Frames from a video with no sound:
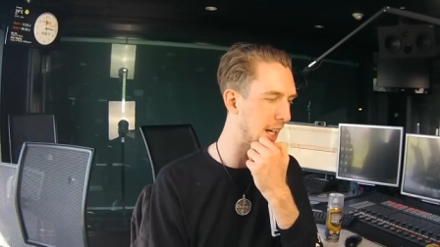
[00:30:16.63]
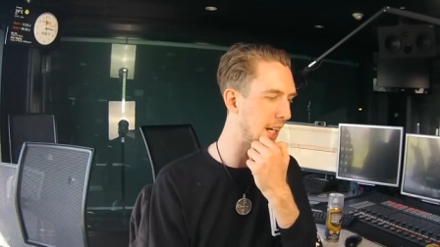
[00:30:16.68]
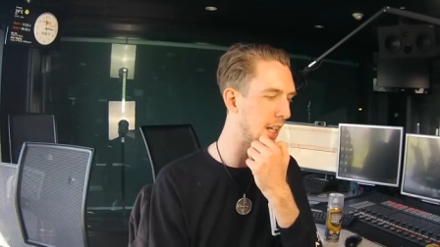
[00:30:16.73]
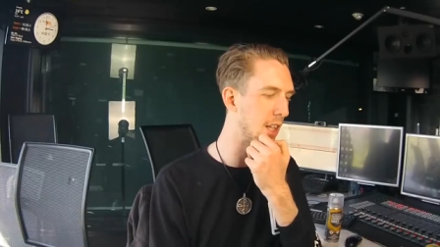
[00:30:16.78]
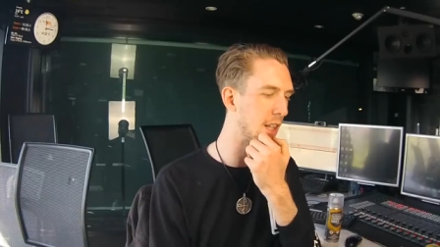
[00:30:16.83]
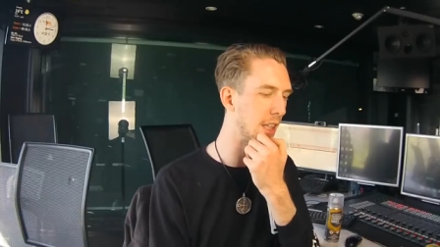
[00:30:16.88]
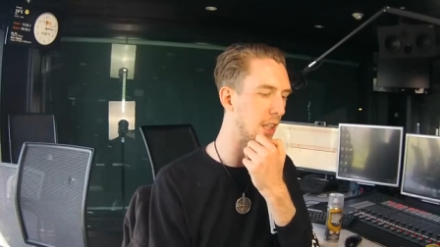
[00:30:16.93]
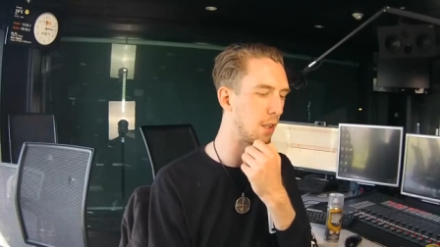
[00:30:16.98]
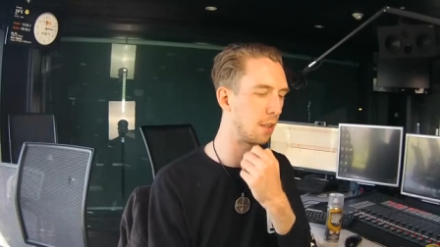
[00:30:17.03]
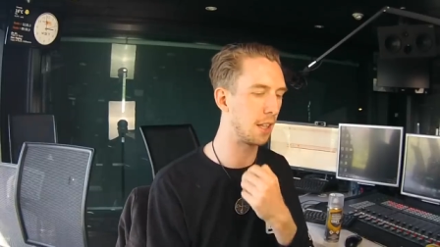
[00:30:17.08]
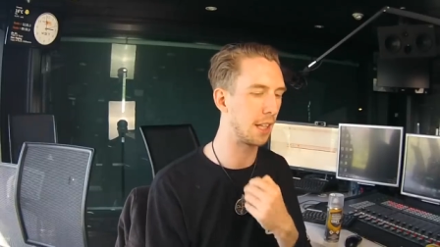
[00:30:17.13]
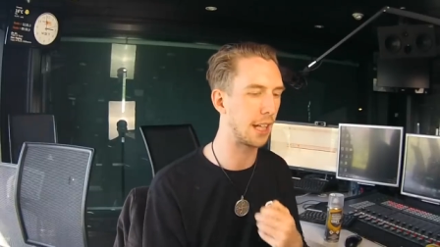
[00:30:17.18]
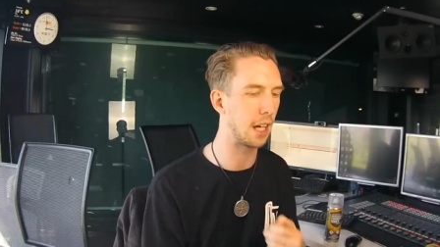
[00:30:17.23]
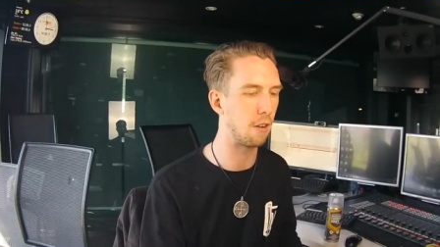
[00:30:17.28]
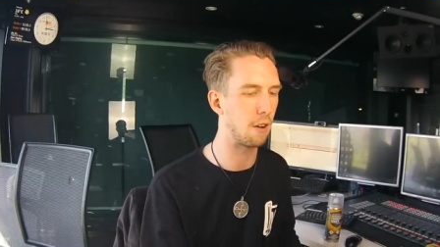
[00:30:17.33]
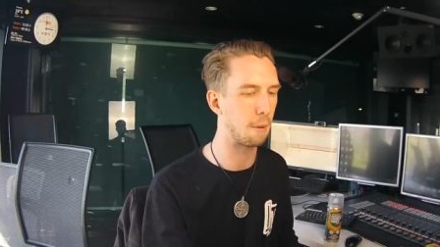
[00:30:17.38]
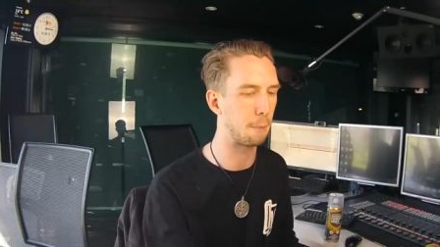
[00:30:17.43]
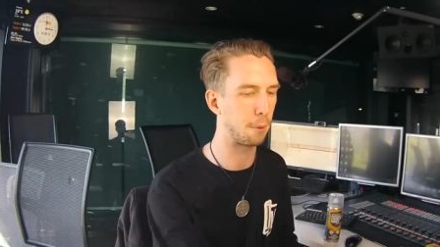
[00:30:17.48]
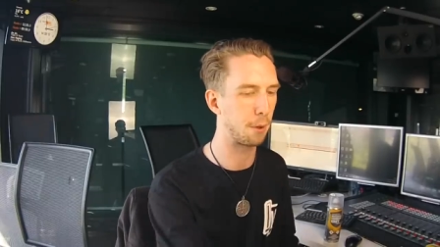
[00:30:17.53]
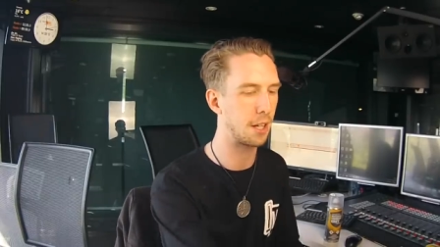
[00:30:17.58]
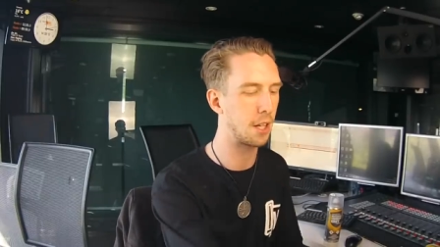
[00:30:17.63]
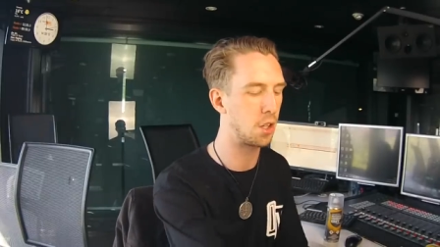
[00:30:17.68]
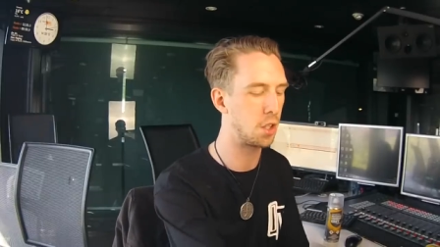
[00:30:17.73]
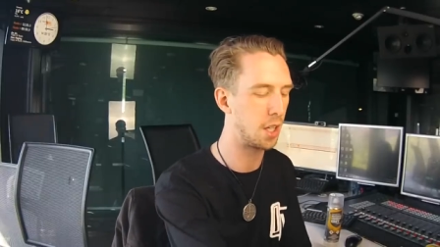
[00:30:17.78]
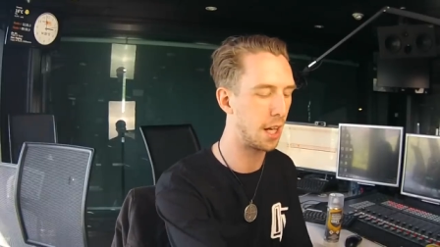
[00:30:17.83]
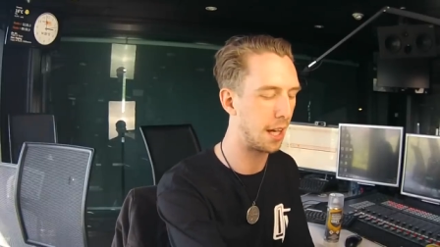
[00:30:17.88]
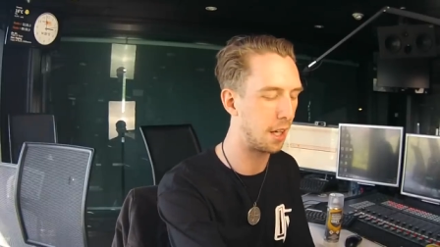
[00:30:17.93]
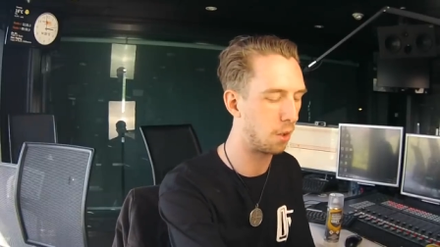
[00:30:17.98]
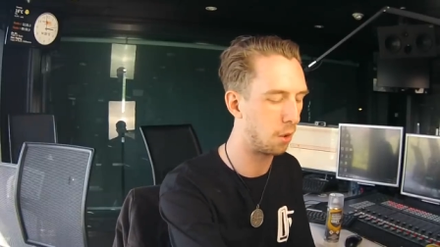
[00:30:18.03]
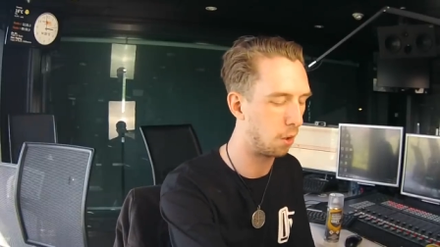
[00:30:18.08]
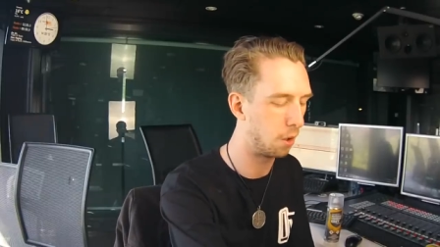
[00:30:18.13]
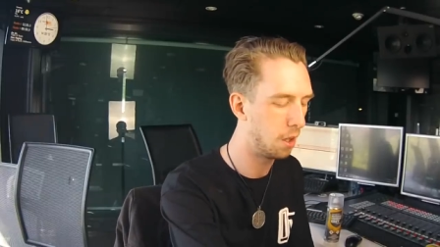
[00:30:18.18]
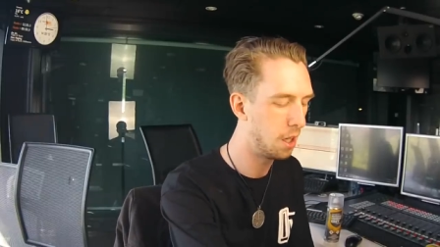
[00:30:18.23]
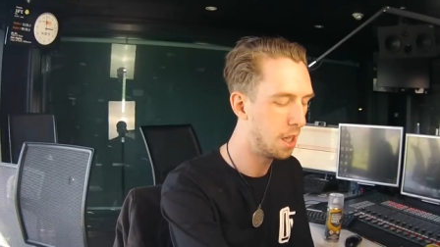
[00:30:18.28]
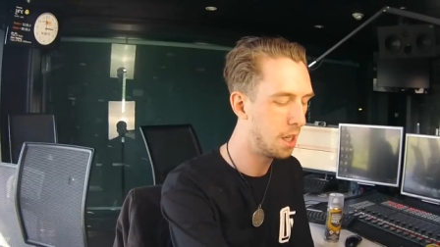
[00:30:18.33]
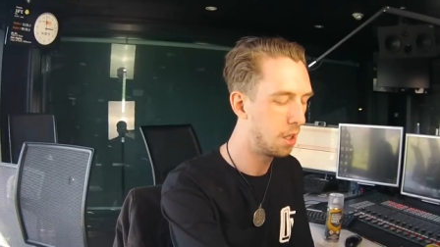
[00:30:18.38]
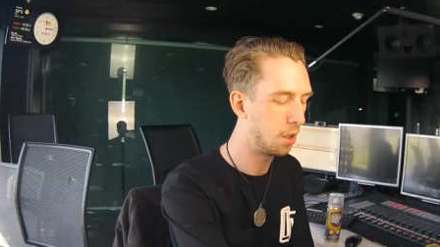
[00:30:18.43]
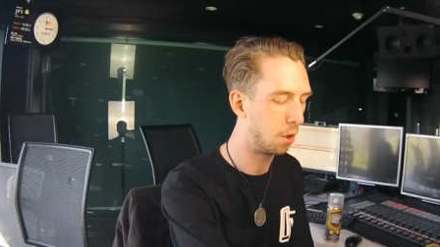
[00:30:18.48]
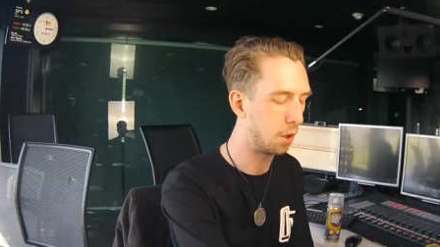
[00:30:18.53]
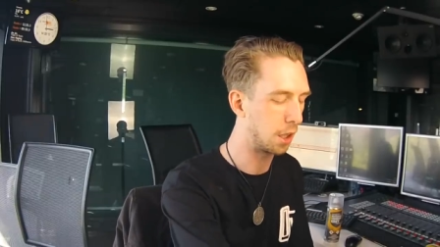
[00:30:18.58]
anything you think I would appreciate or
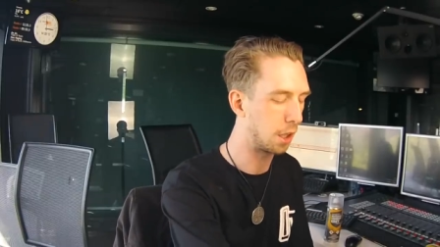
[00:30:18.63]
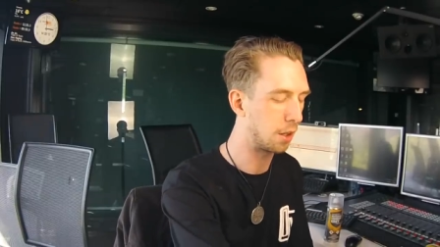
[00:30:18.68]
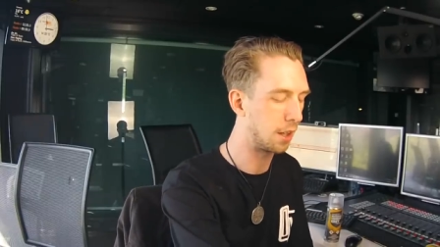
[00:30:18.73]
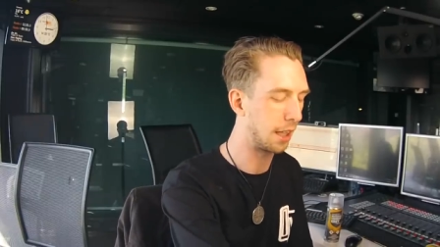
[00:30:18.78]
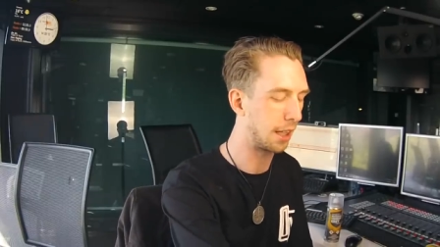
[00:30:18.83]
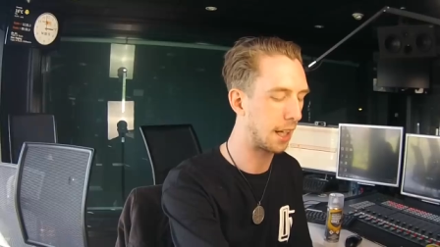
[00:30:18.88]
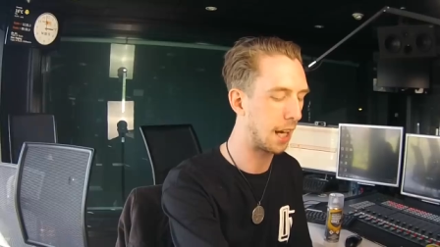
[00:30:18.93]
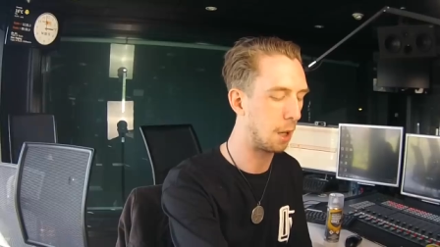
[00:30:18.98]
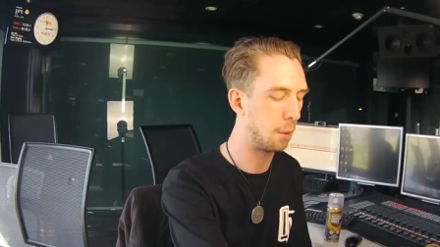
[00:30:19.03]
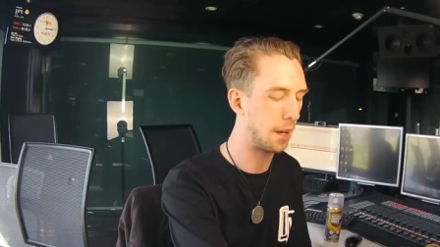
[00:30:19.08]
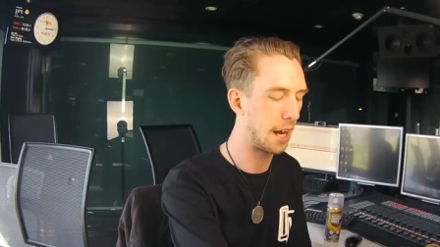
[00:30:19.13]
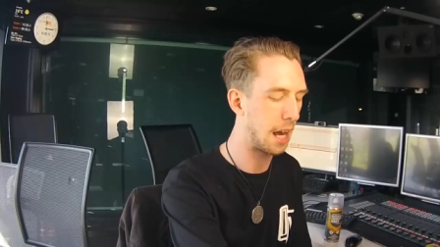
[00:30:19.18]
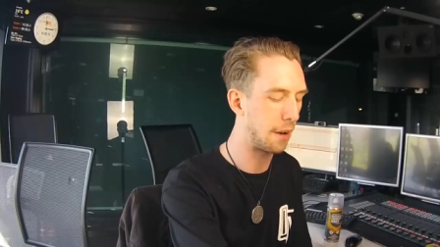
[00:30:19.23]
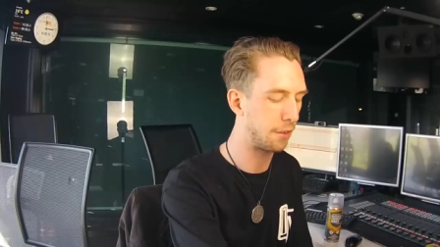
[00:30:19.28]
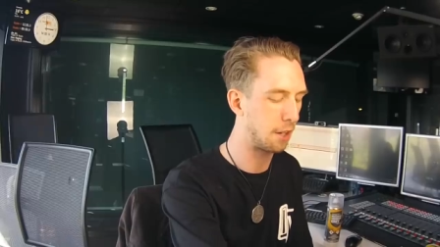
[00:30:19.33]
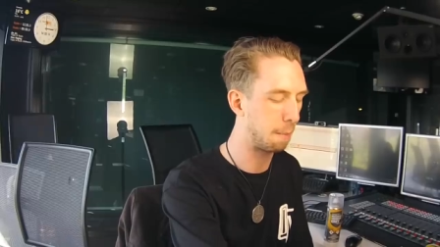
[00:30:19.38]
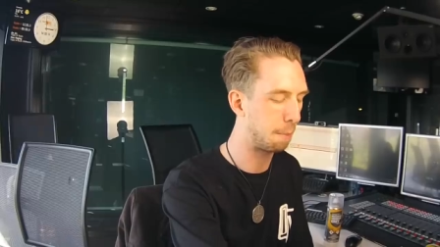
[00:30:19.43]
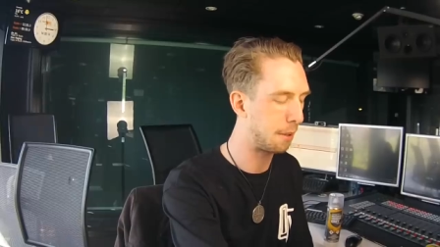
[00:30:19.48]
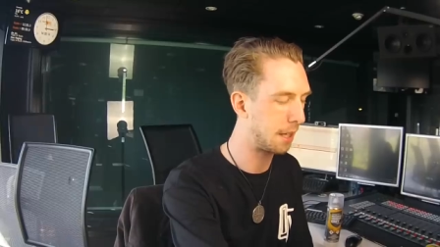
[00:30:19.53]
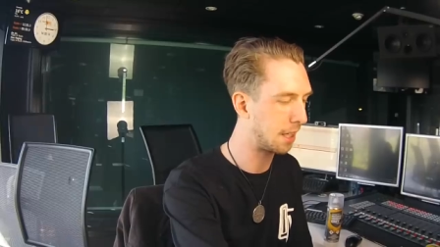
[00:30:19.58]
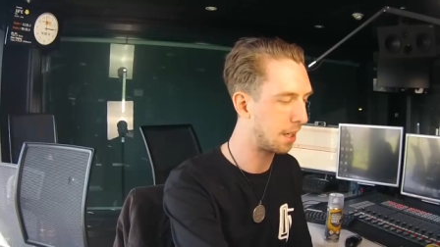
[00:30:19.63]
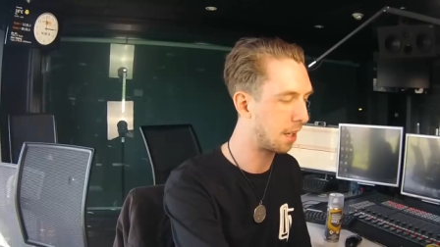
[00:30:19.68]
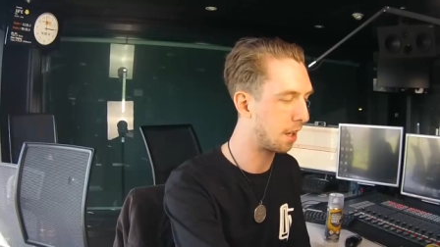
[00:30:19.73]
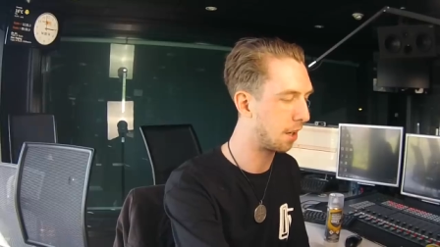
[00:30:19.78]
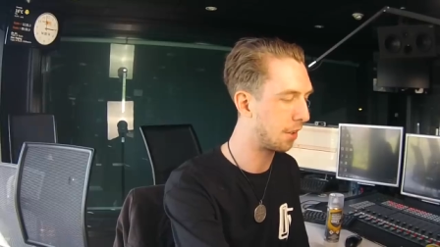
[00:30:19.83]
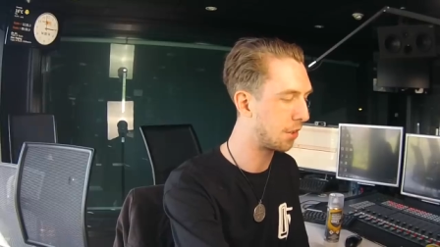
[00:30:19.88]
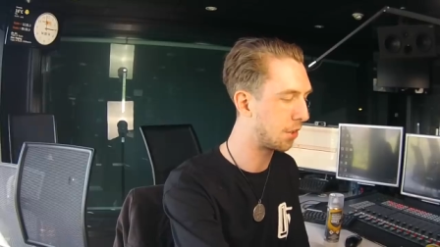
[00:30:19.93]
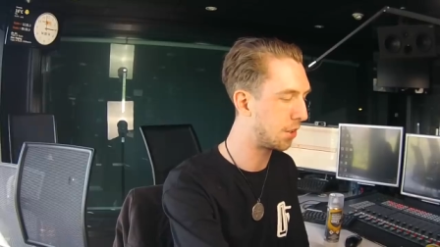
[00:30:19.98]
or you think I would have an opinion on,